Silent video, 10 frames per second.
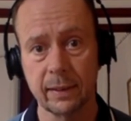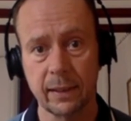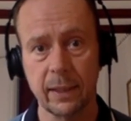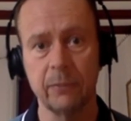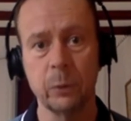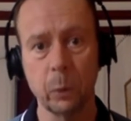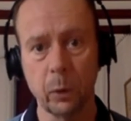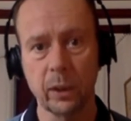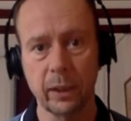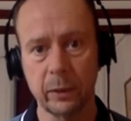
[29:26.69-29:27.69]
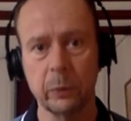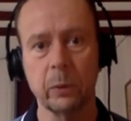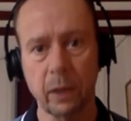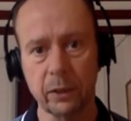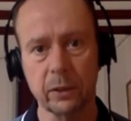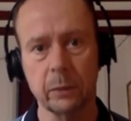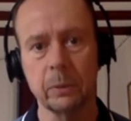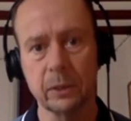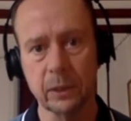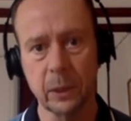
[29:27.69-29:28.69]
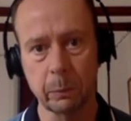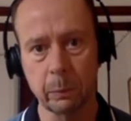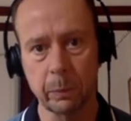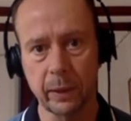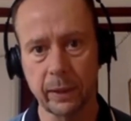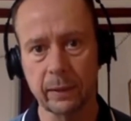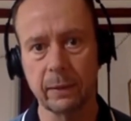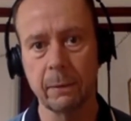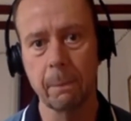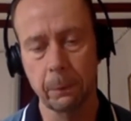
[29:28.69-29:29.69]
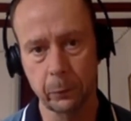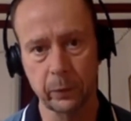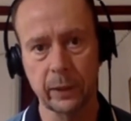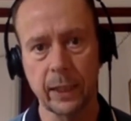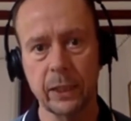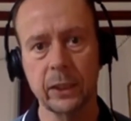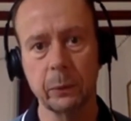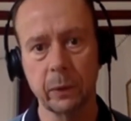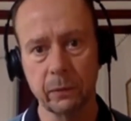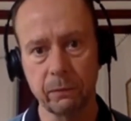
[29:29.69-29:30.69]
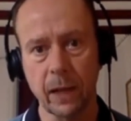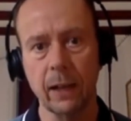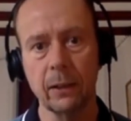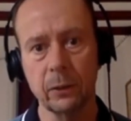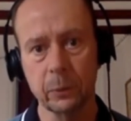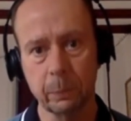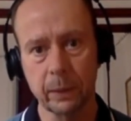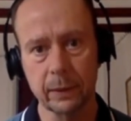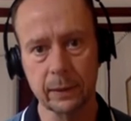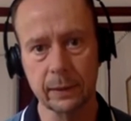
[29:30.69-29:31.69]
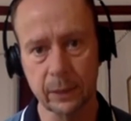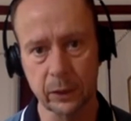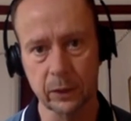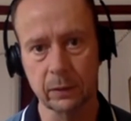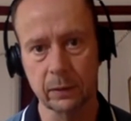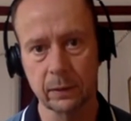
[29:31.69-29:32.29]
And if you're looking at your customer as a human being, you're engaging with a values-based decision,